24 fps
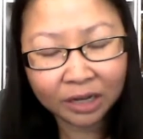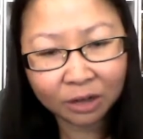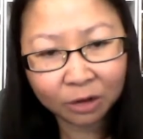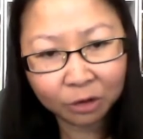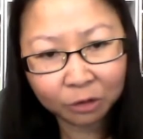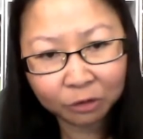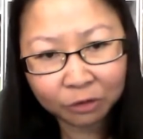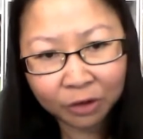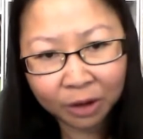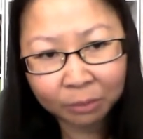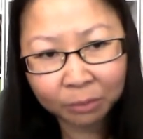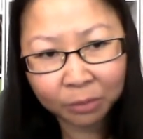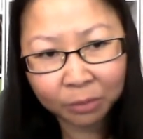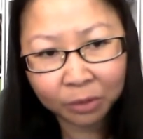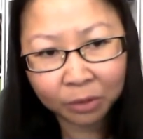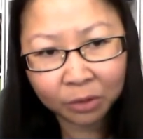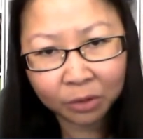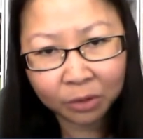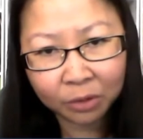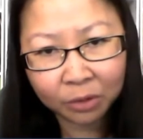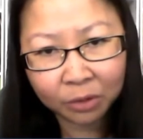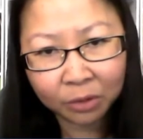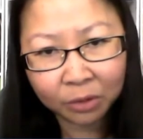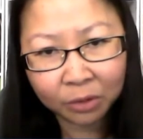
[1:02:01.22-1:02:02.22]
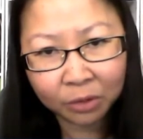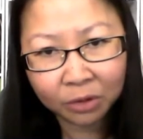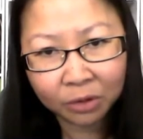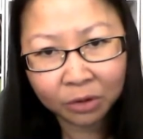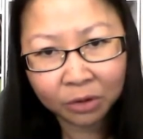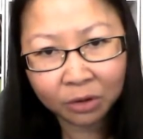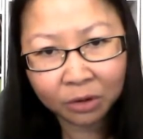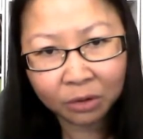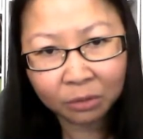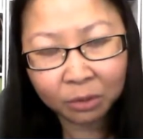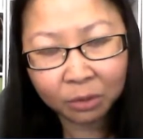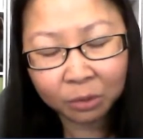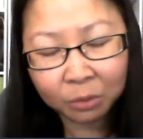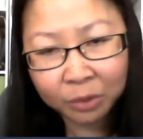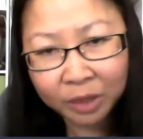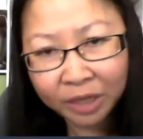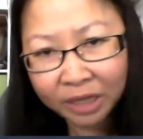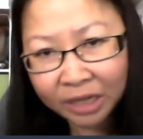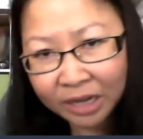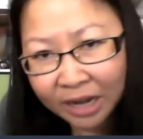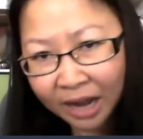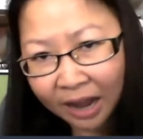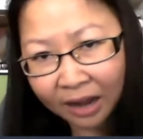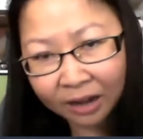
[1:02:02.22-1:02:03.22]
in November were we
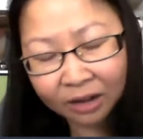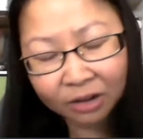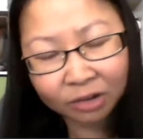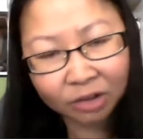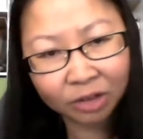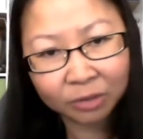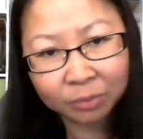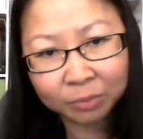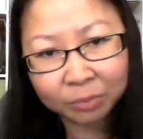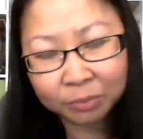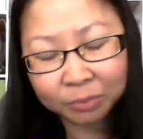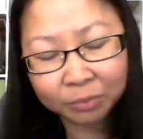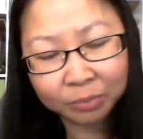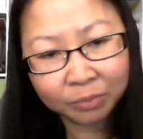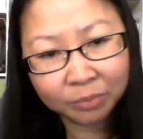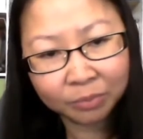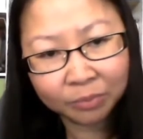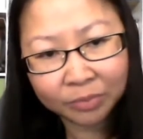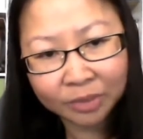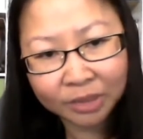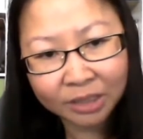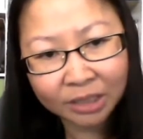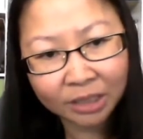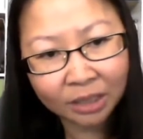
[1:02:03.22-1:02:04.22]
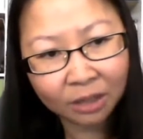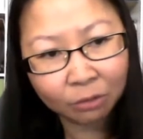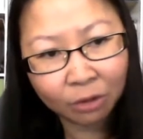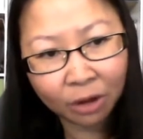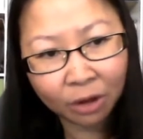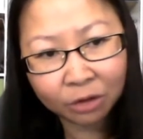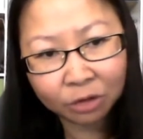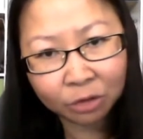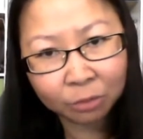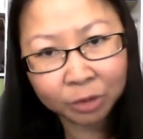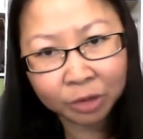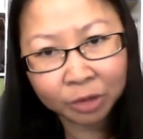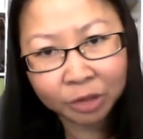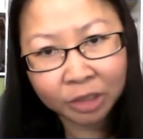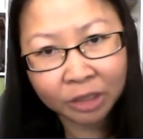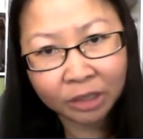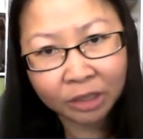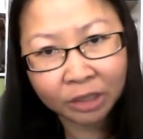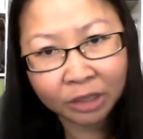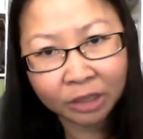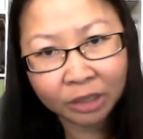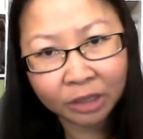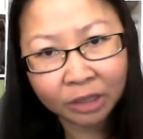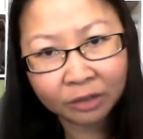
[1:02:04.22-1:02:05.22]
not going to see the
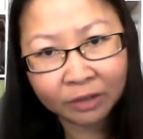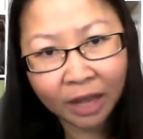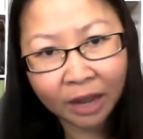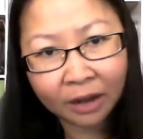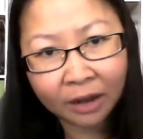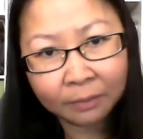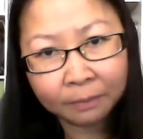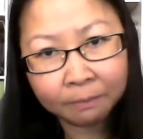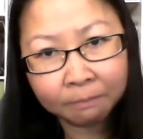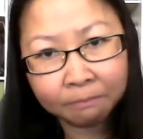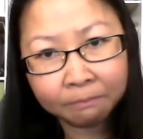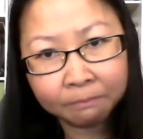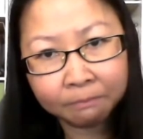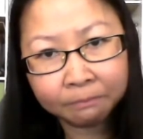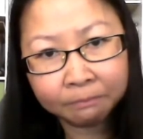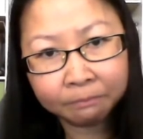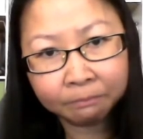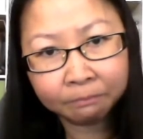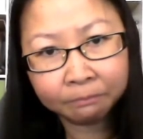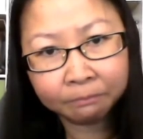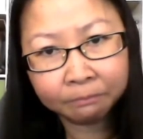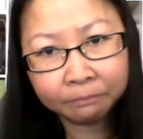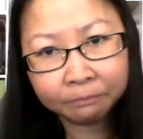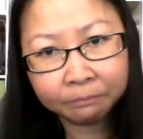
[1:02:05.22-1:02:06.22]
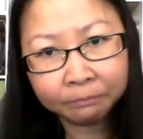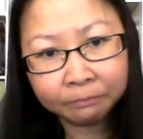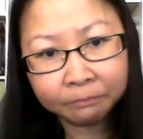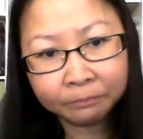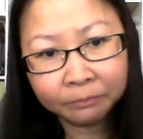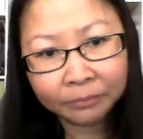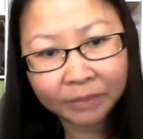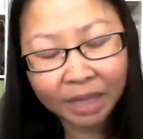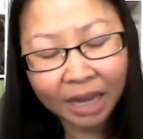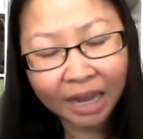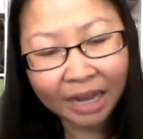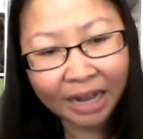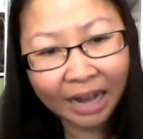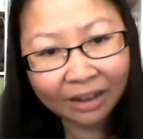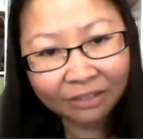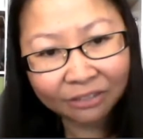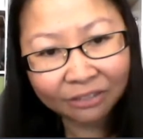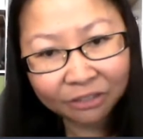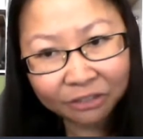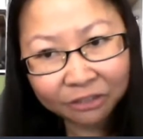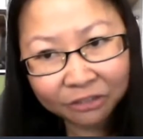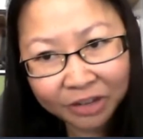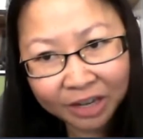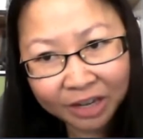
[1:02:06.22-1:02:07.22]
retribution of that? And I
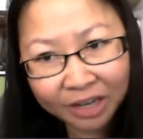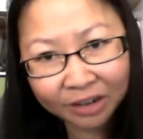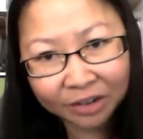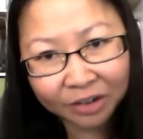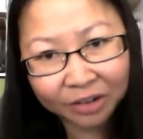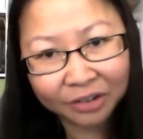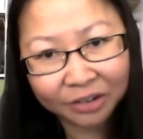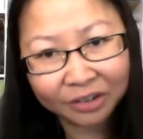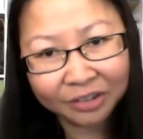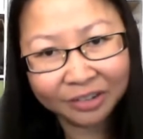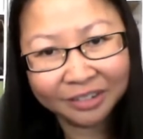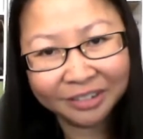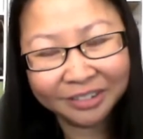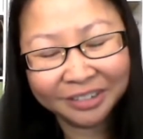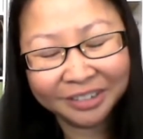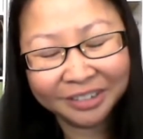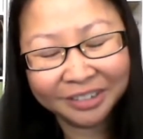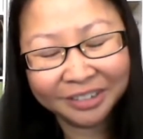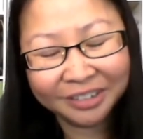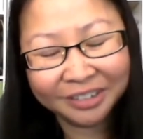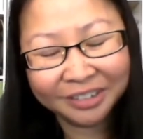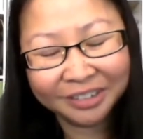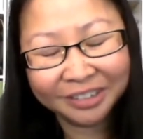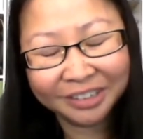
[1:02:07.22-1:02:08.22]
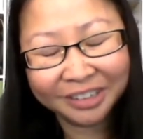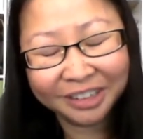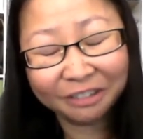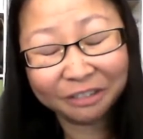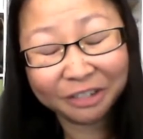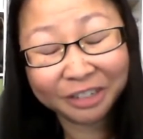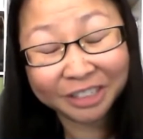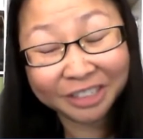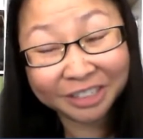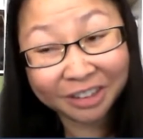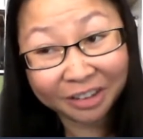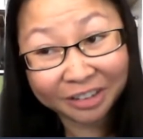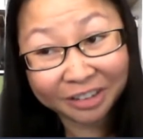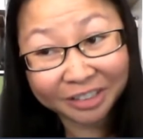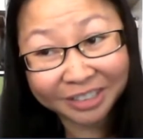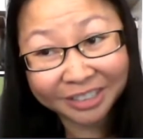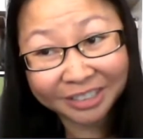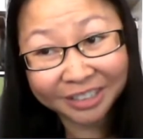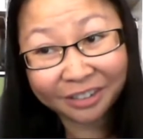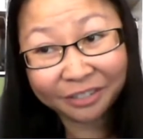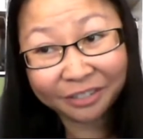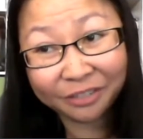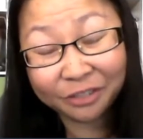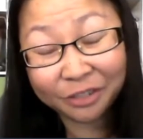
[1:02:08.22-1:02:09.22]
fear the results
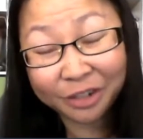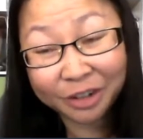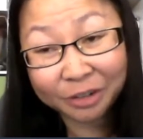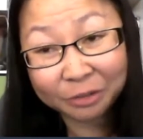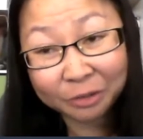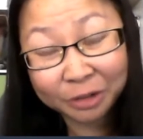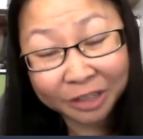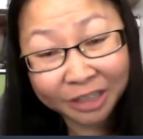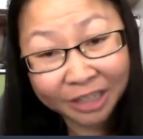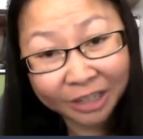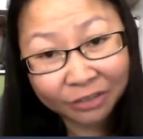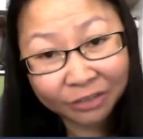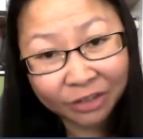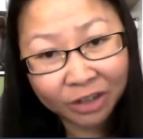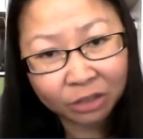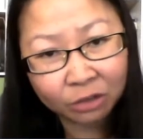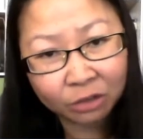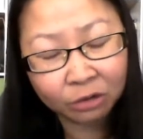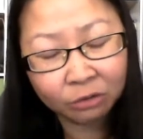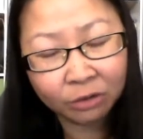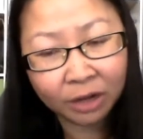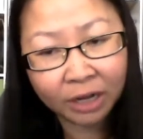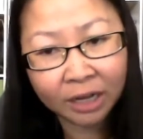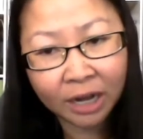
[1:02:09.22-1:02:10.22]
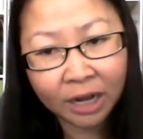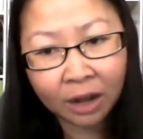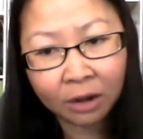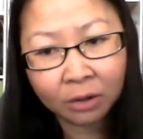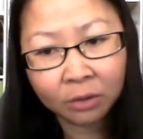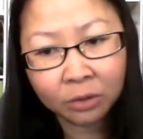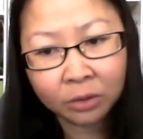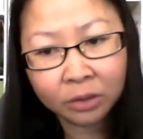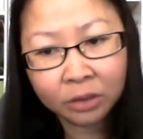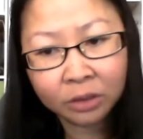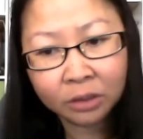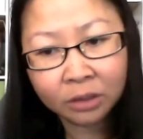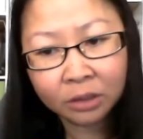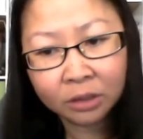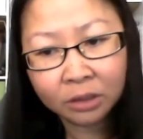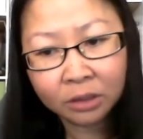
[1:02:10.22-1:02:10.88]
of what we're living through right now